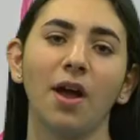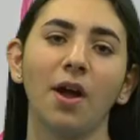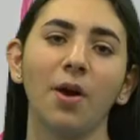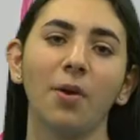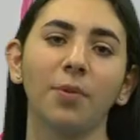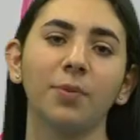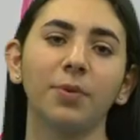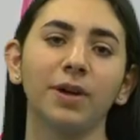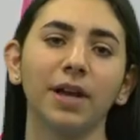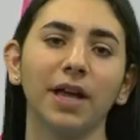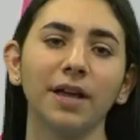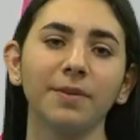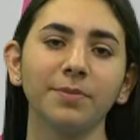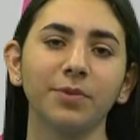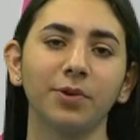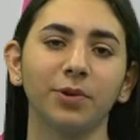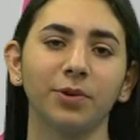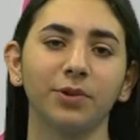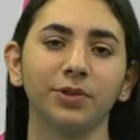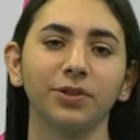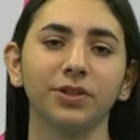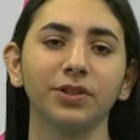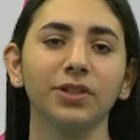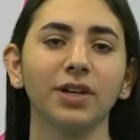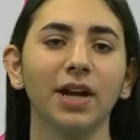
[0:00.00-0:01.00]
When I'm
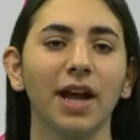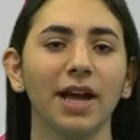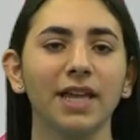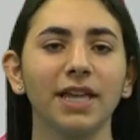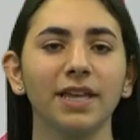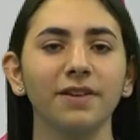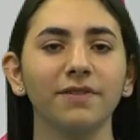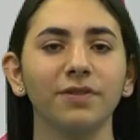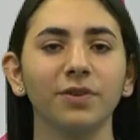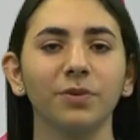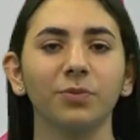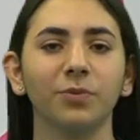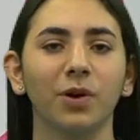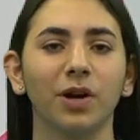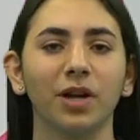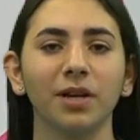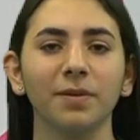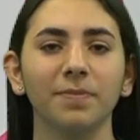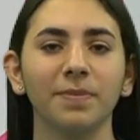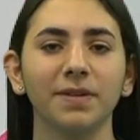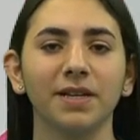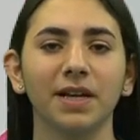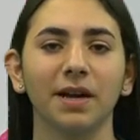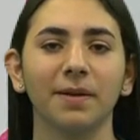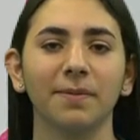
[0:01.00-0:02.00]
older, I even want
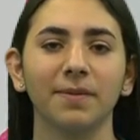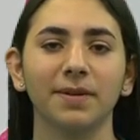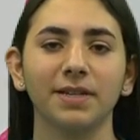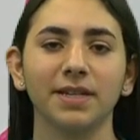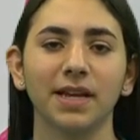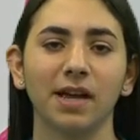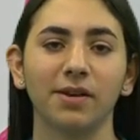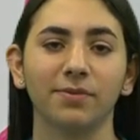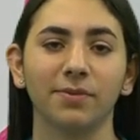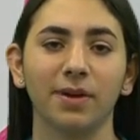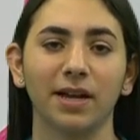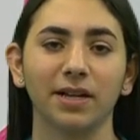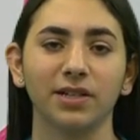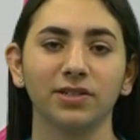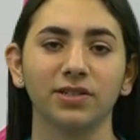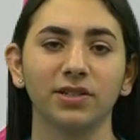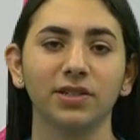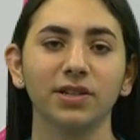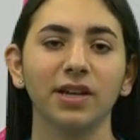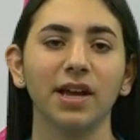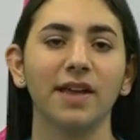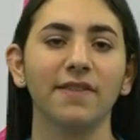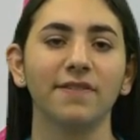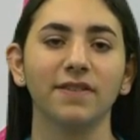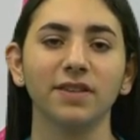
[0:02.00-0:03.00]
to become a
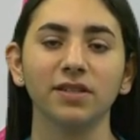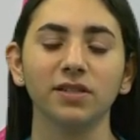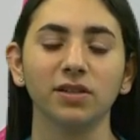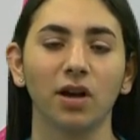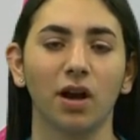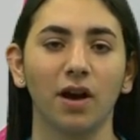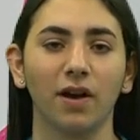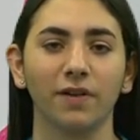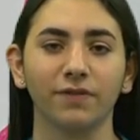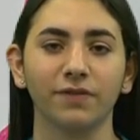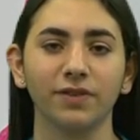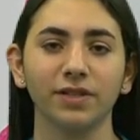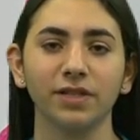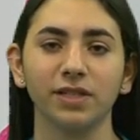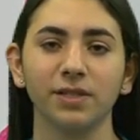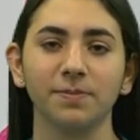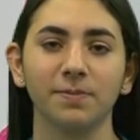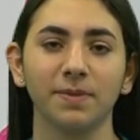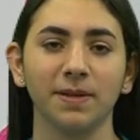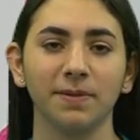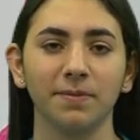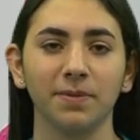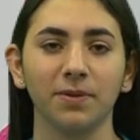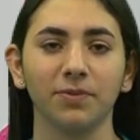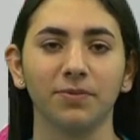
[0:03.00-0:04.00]
director, and this conference
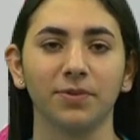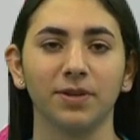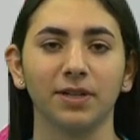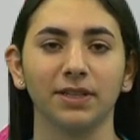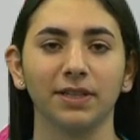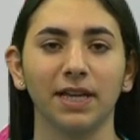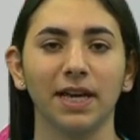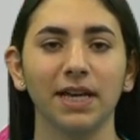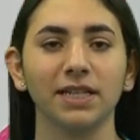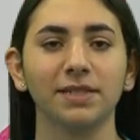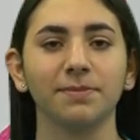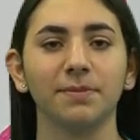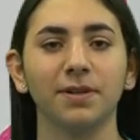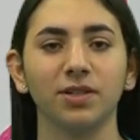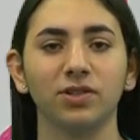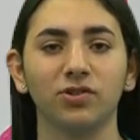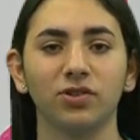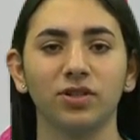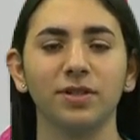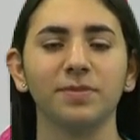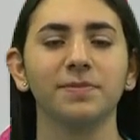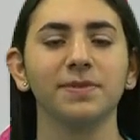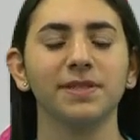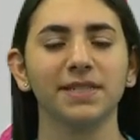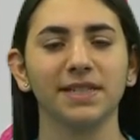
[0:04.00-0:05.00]
made me realize my
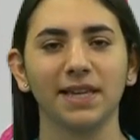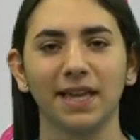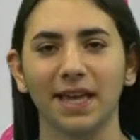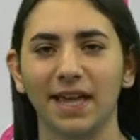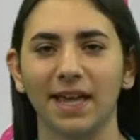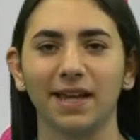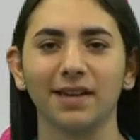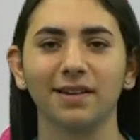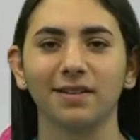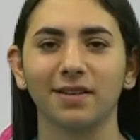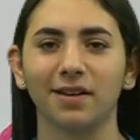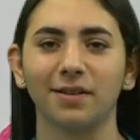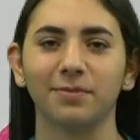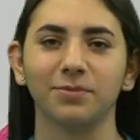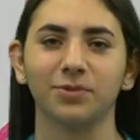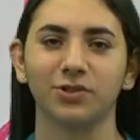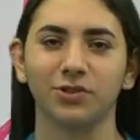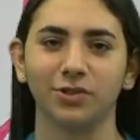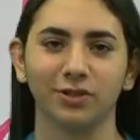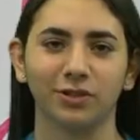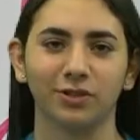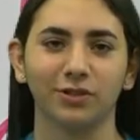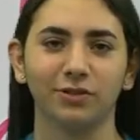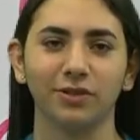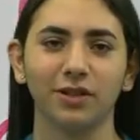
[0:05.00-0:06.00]
dreams can come
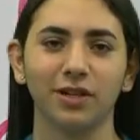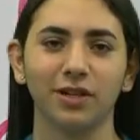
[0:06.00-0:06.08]
true.